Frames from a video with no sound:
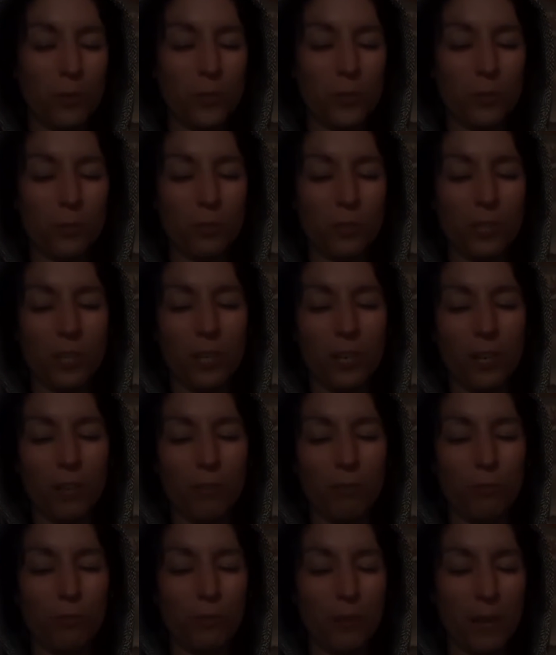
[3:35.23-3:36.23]
So there are a
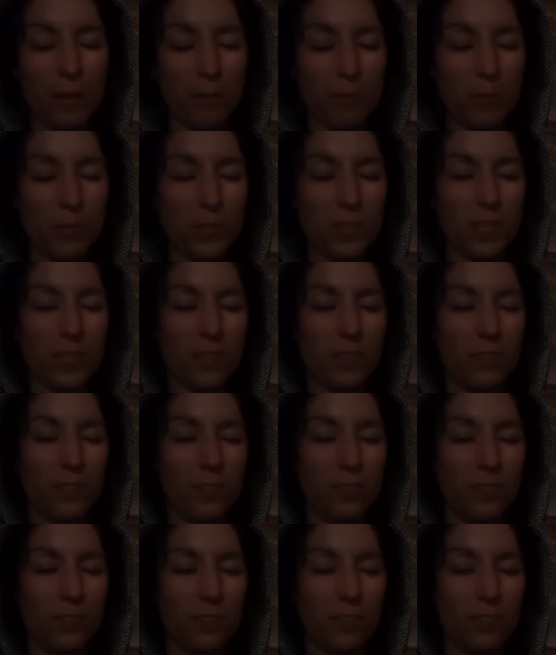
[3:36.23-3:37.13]
few habits that